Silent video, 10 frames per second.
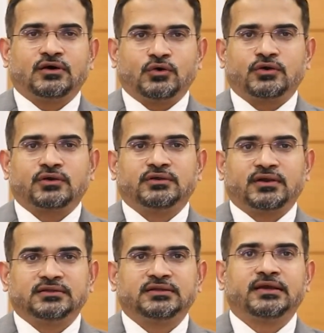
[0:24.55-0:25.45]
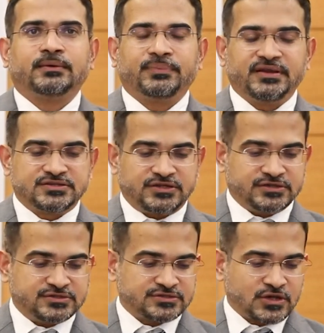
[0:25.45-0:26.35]
or rather the complete
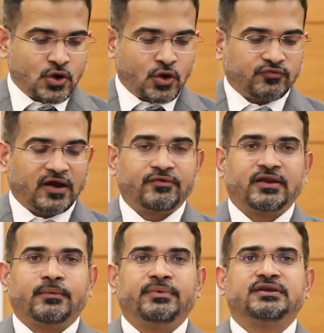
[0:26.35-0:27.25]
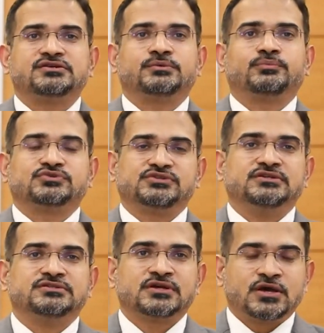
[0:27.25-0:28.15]
stages of how an arbitration proceeds.